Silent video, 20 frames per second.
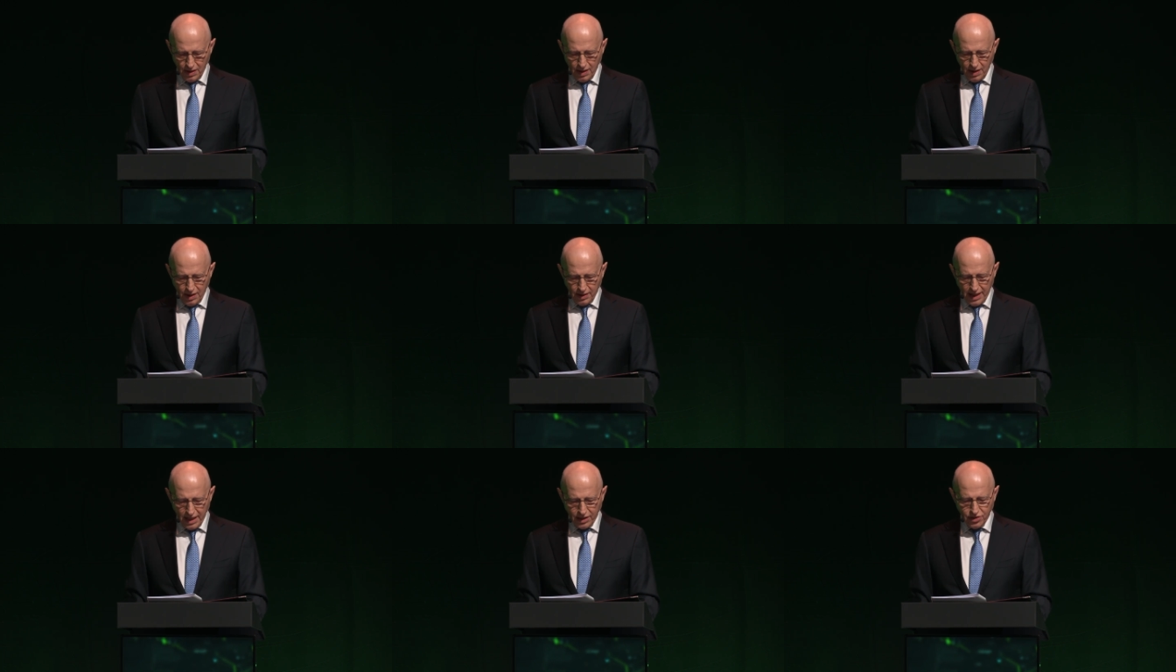
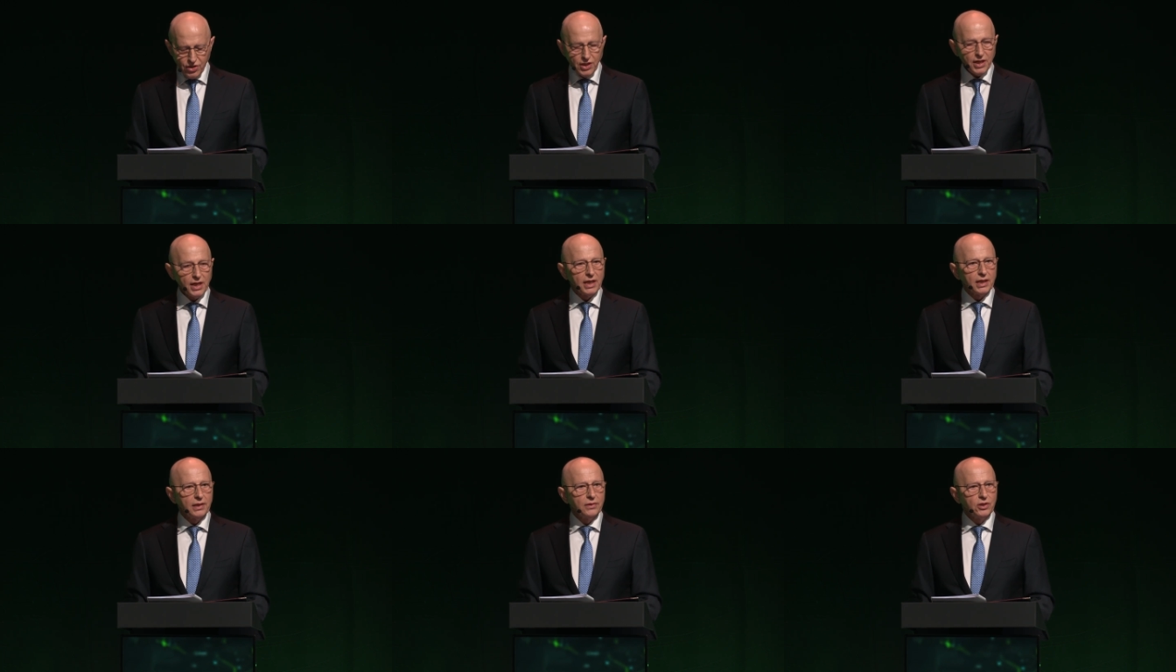Next
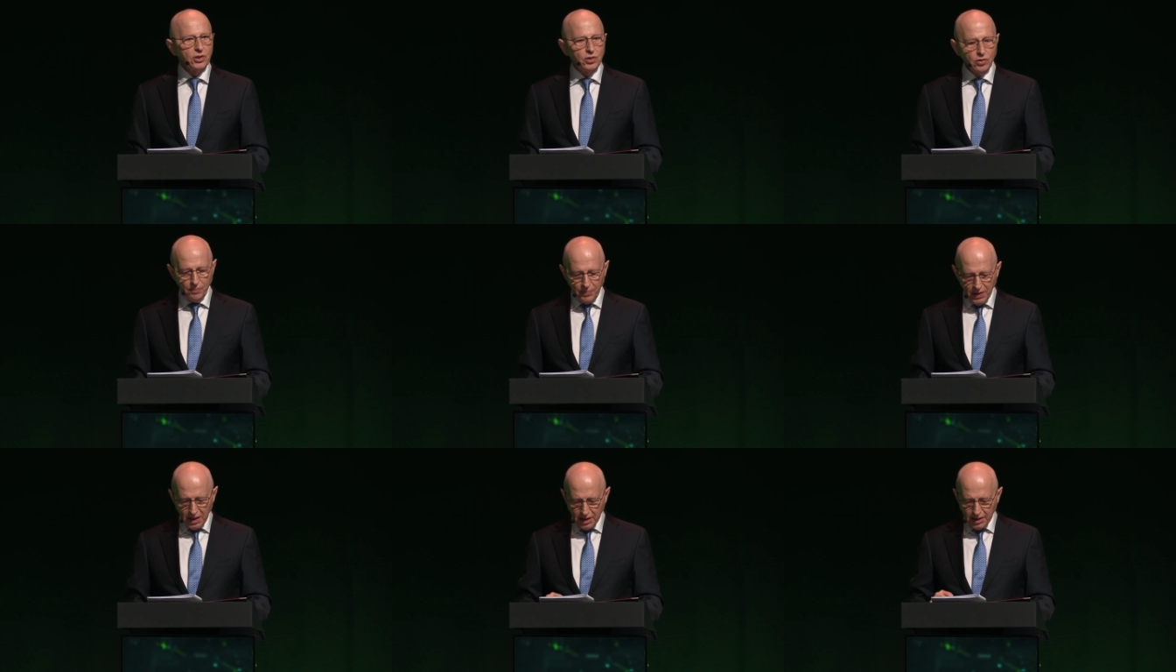year, two
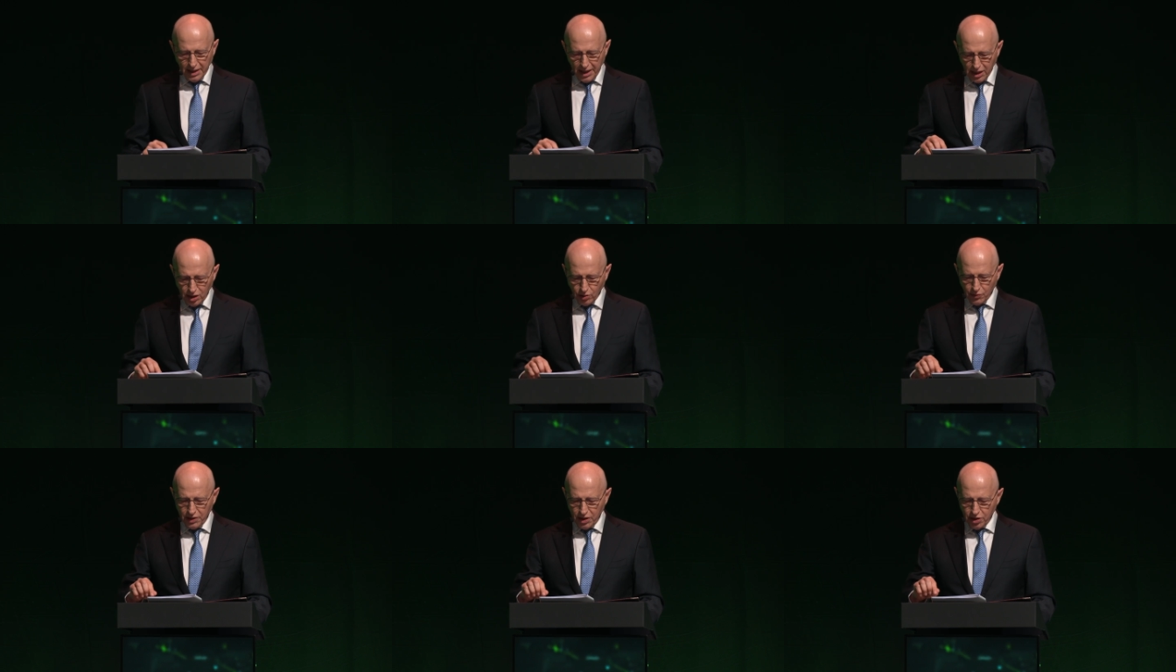big
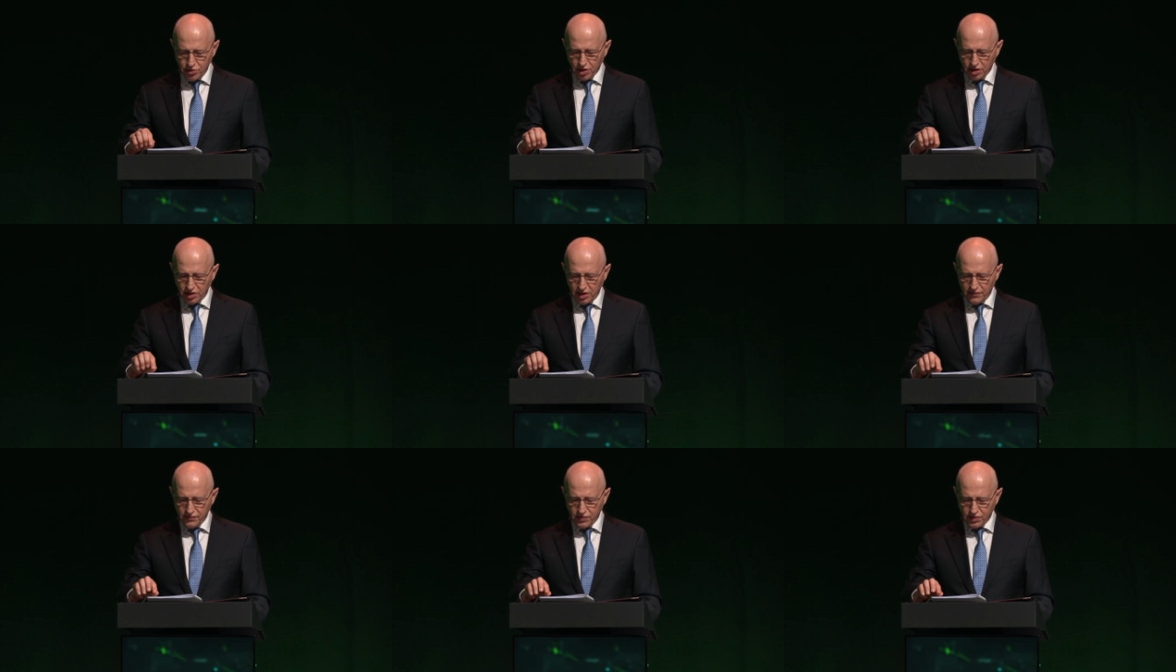NATO
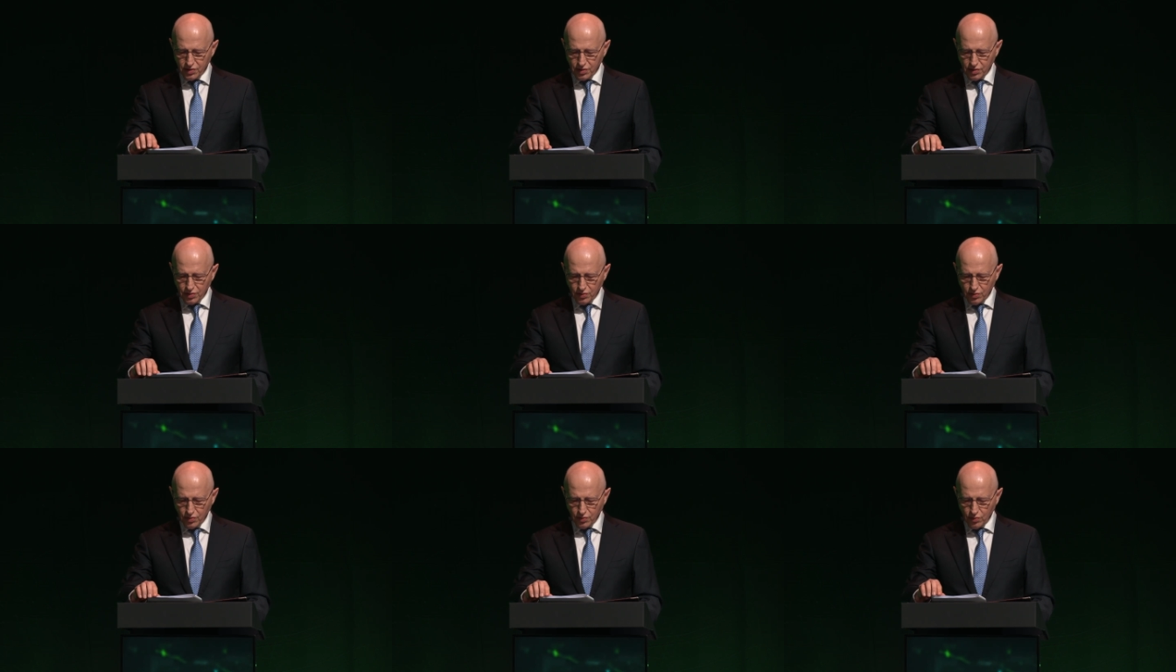initiatives
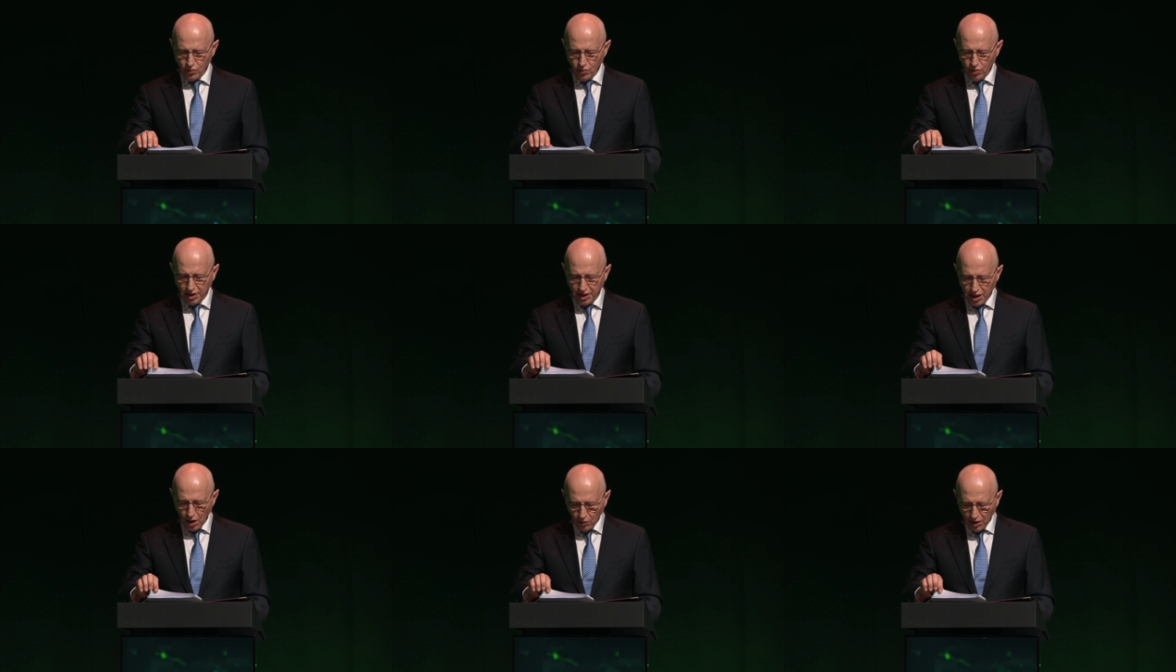
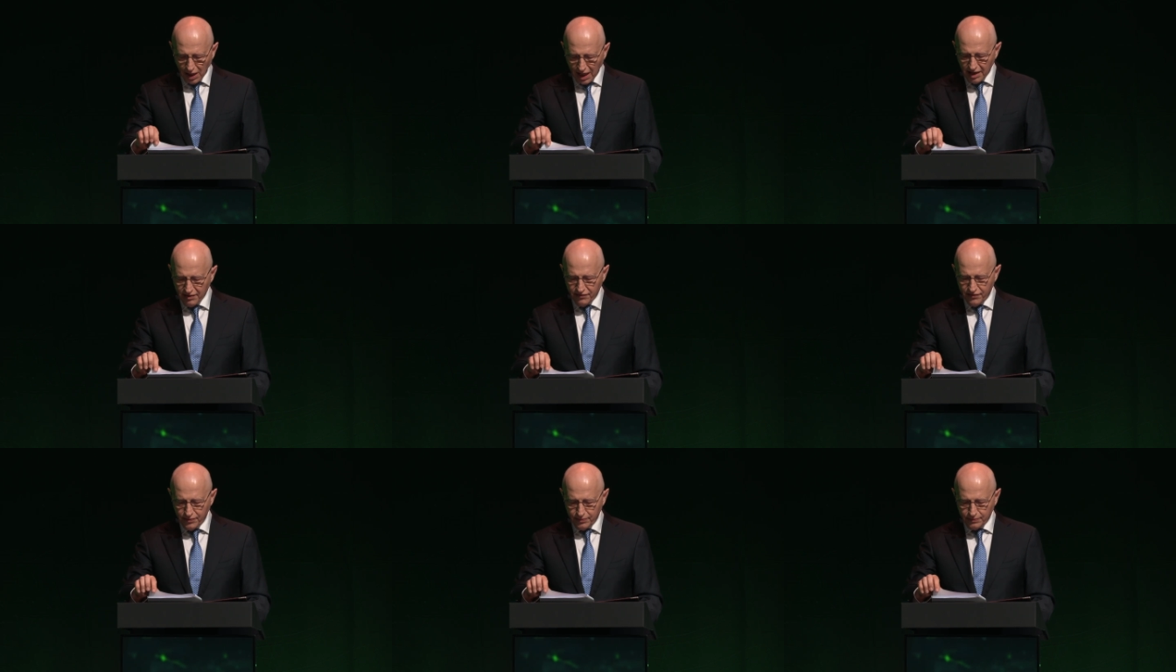will go
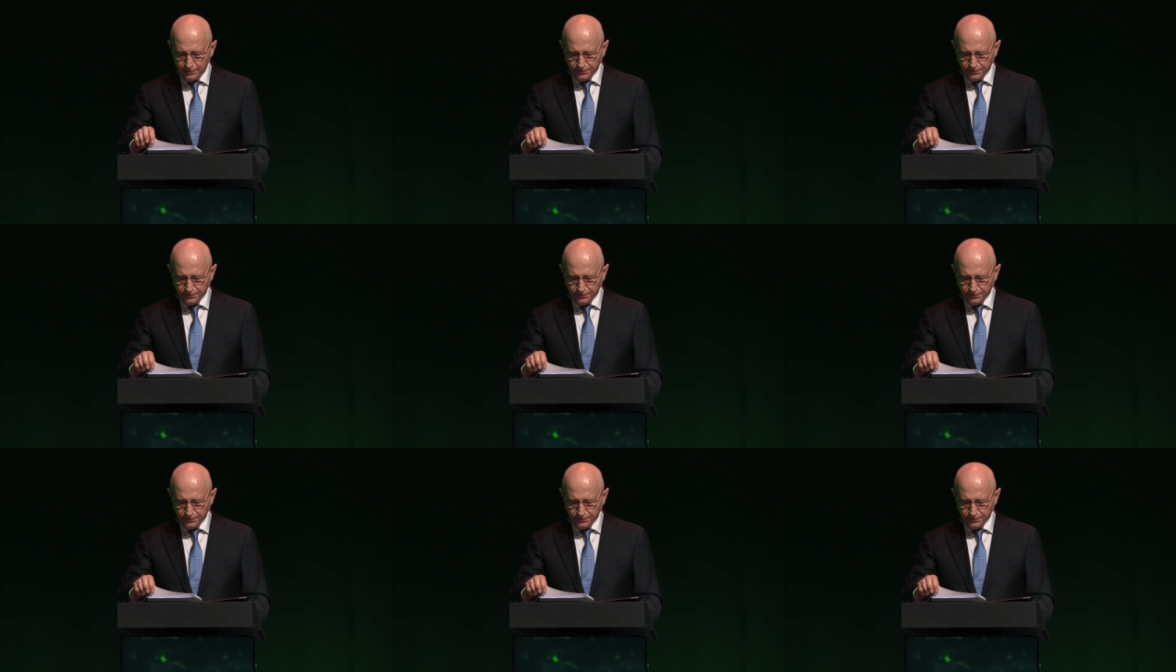live.